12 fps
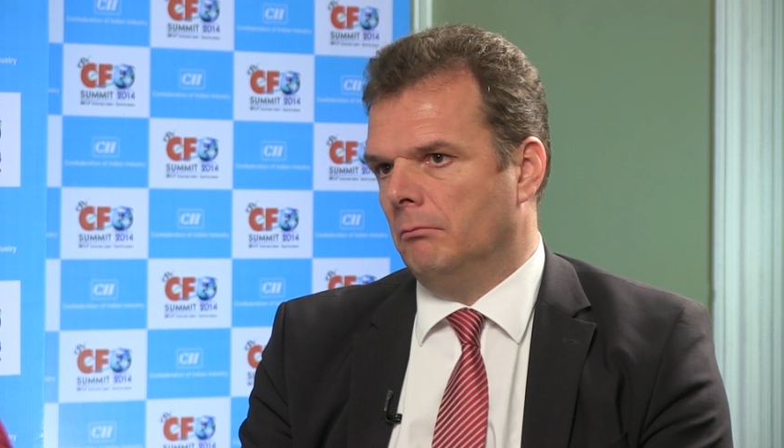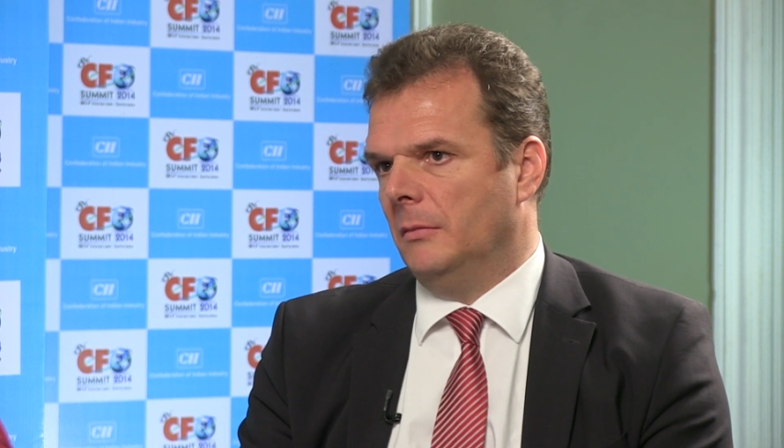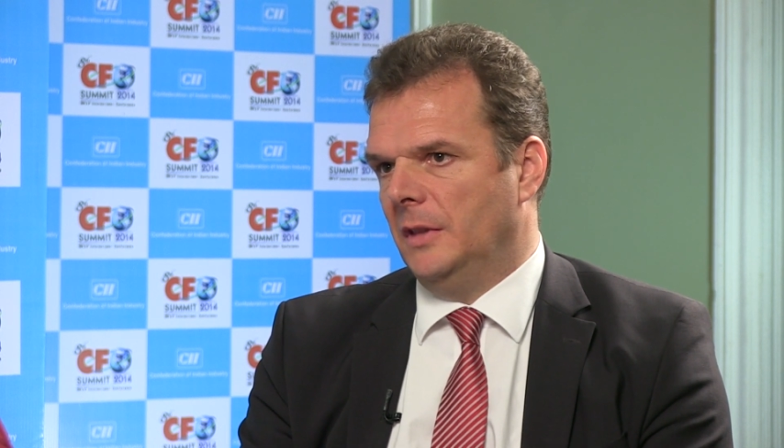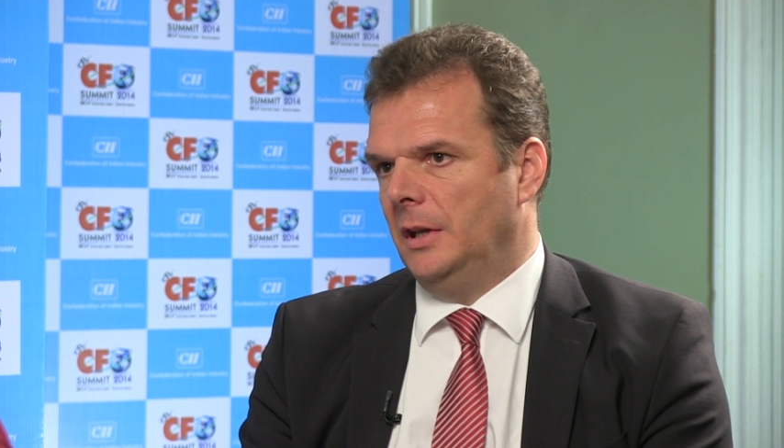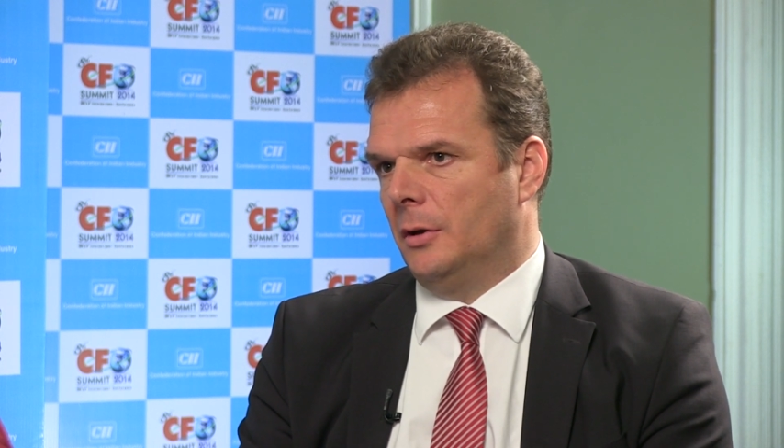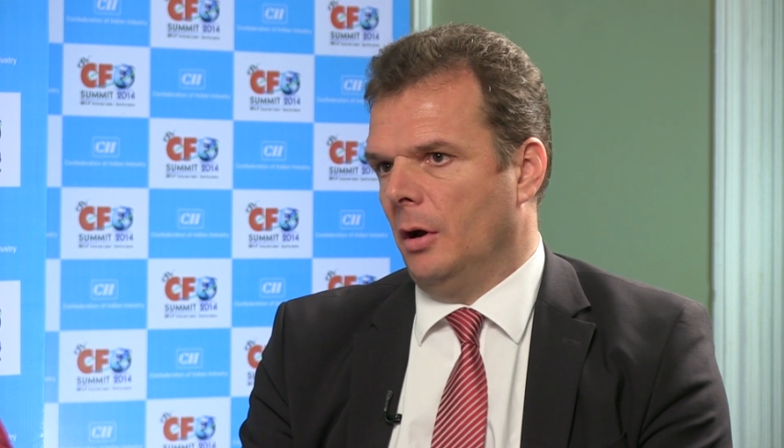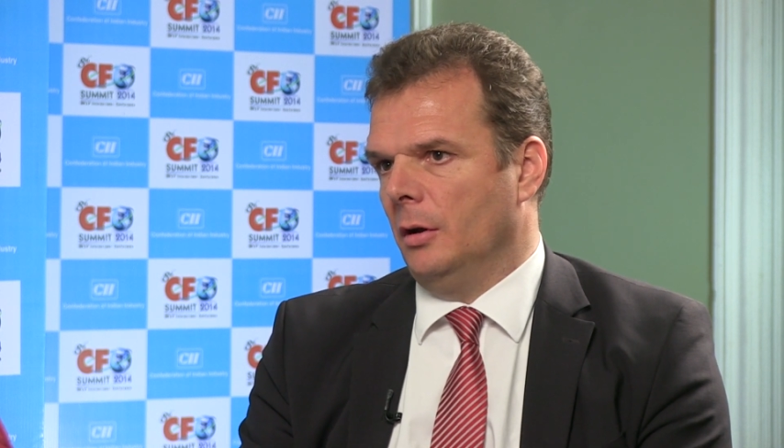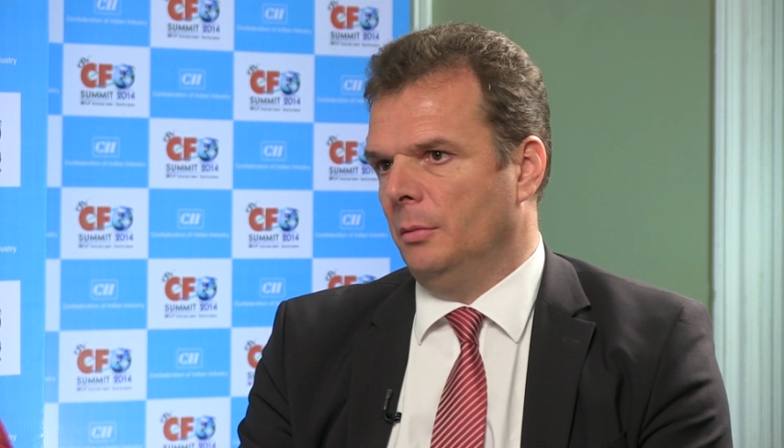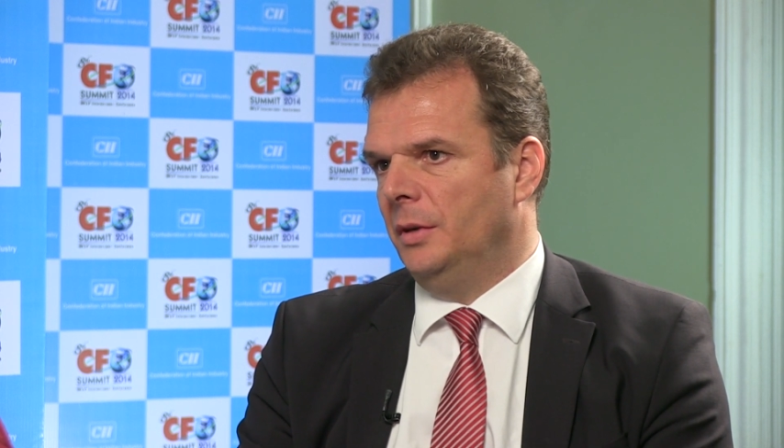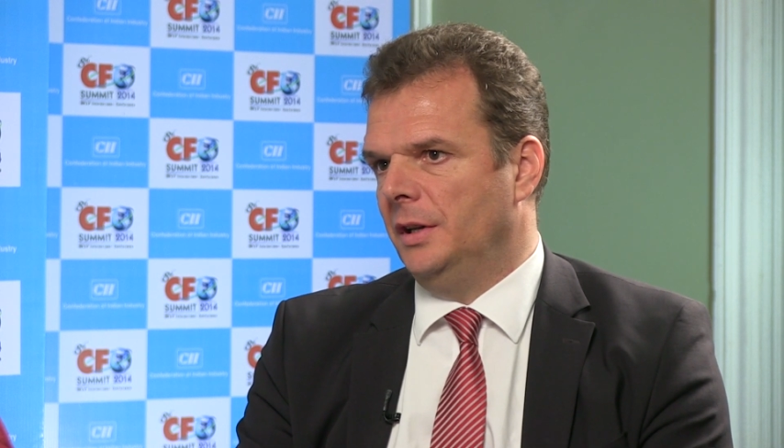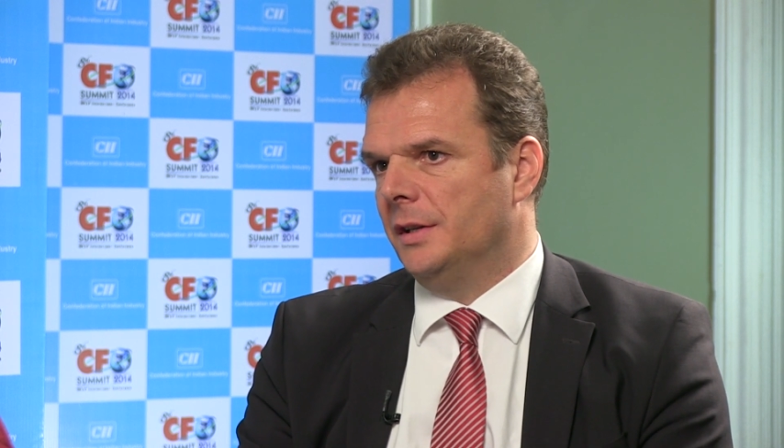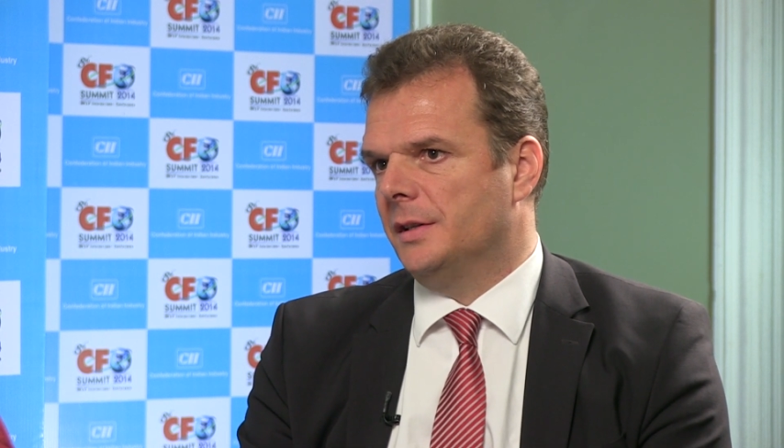the
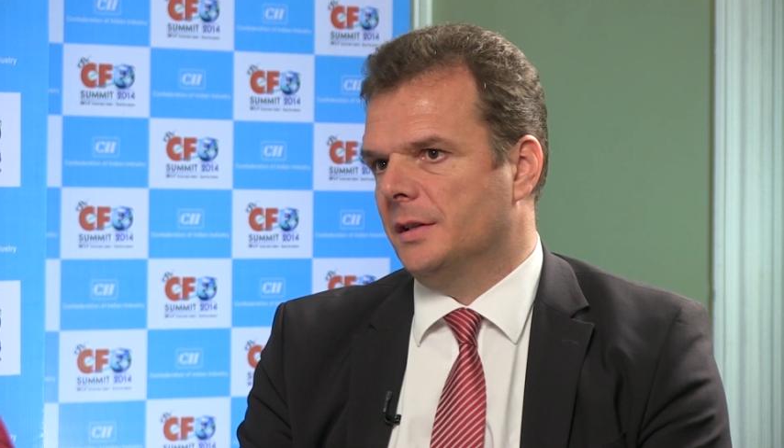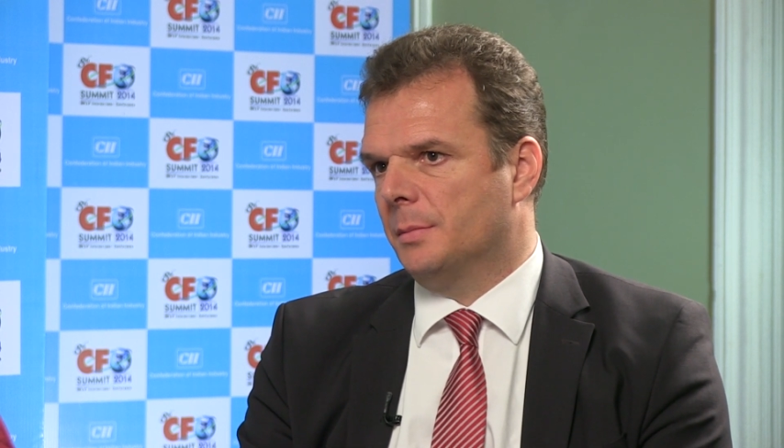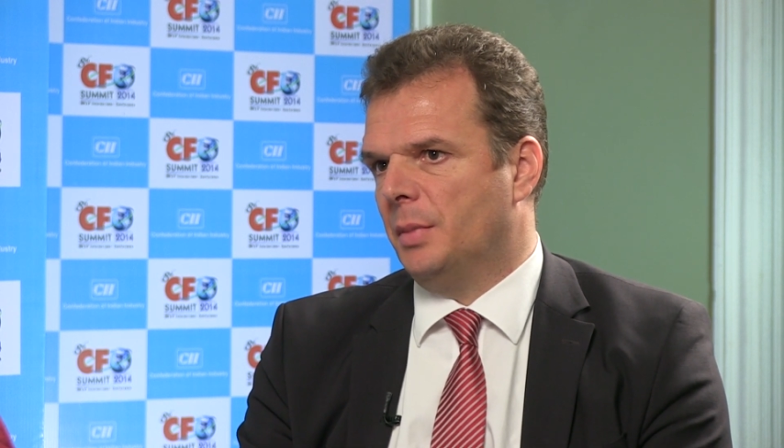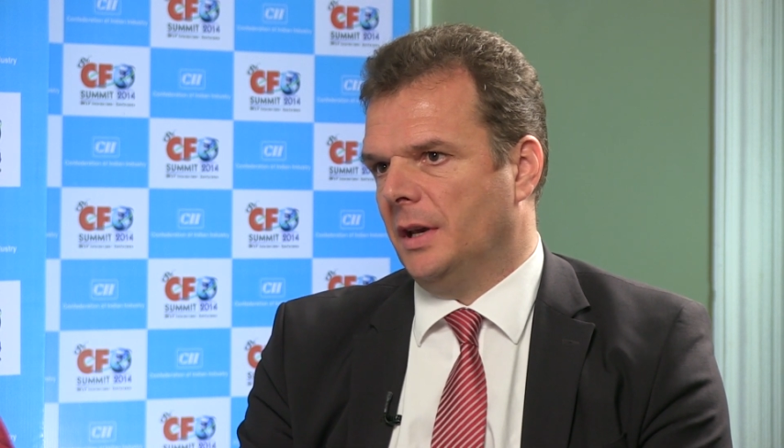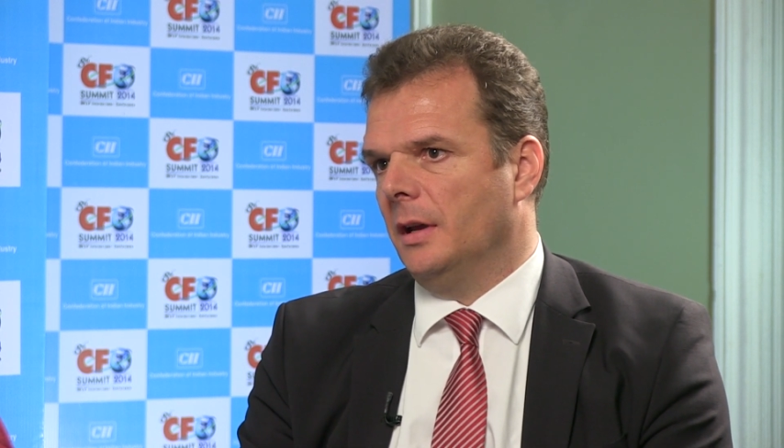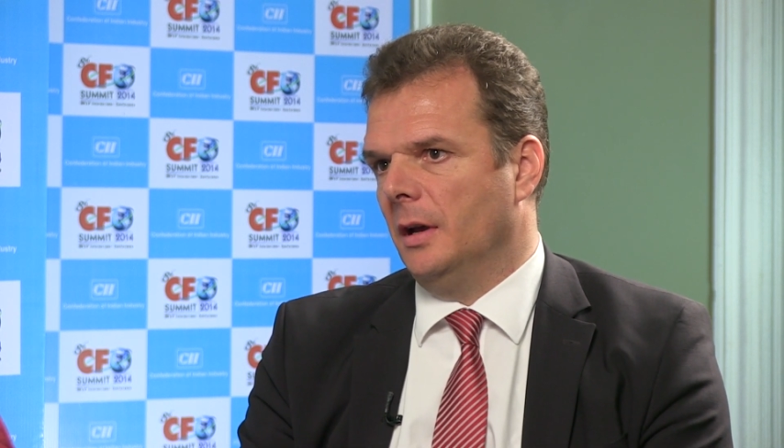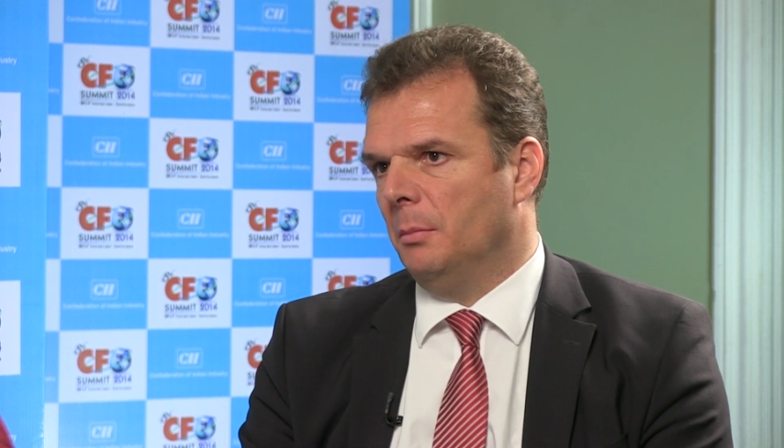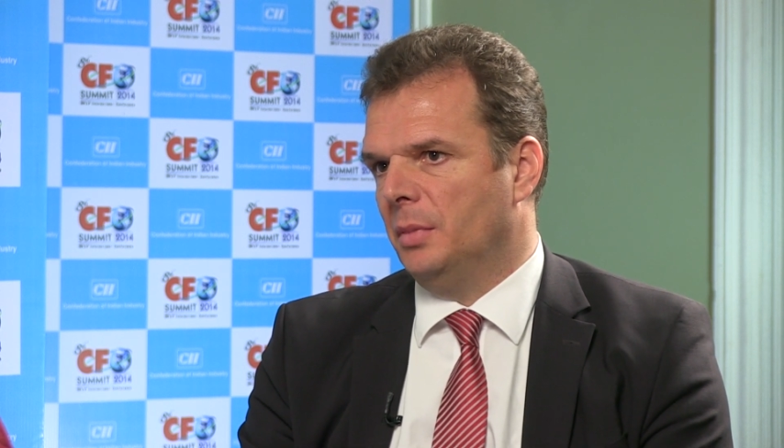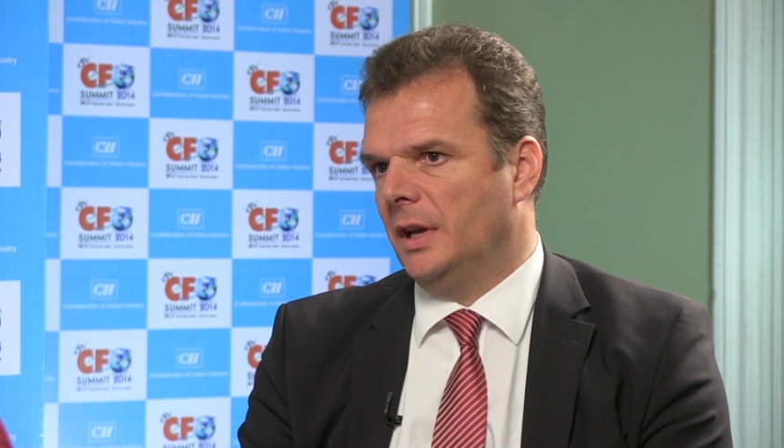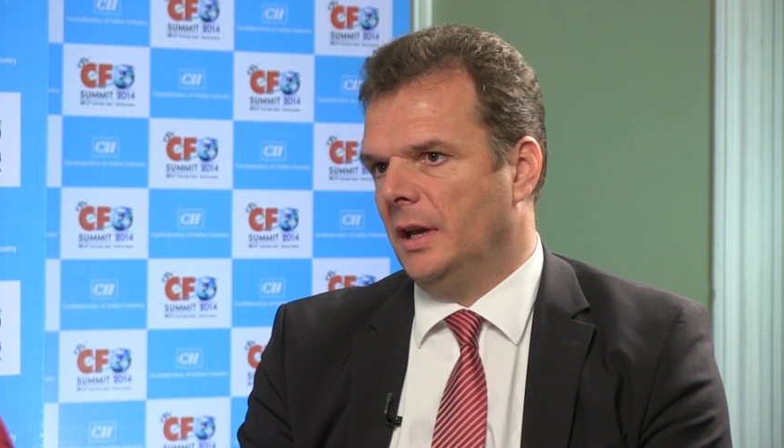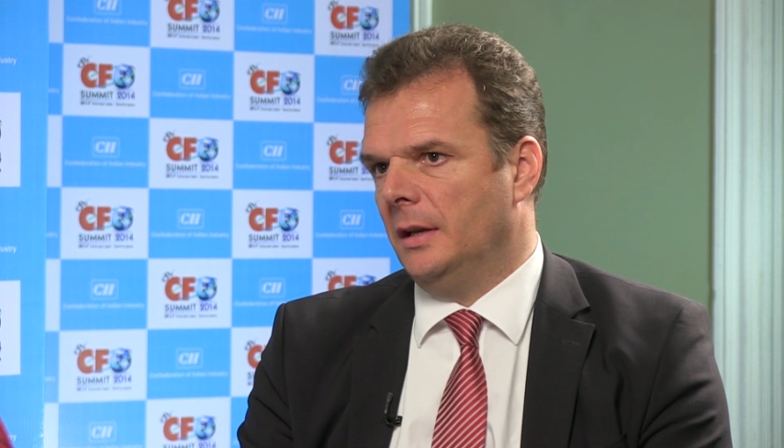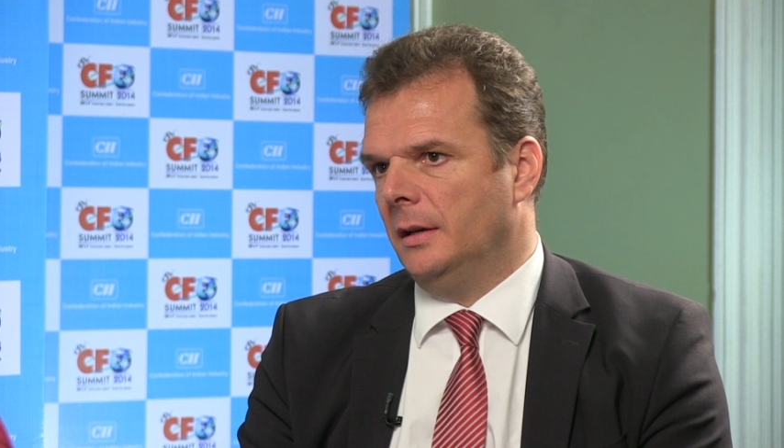economy is picking up
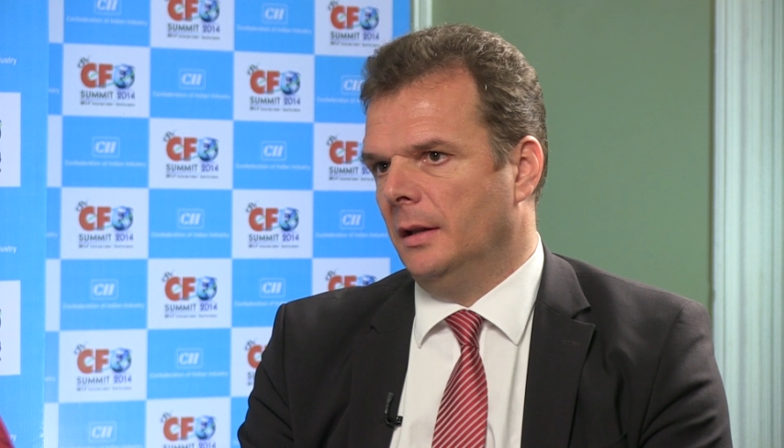again,